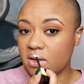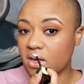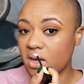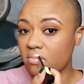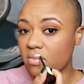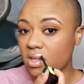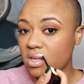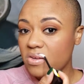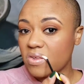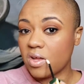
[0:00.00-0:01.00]
I'm really
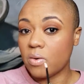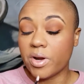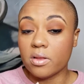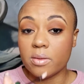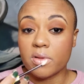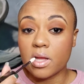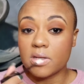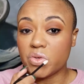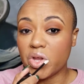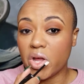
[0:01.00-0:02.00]
just gonna wear a lip
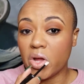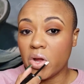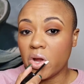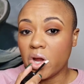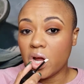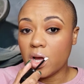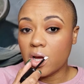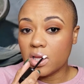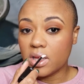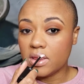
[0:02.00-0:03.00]
gloss today. I'm
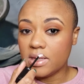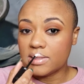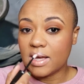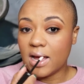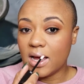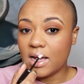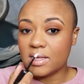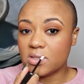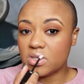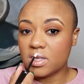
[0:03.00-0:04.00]
gonna let these
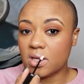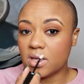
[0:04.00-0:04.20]
eyes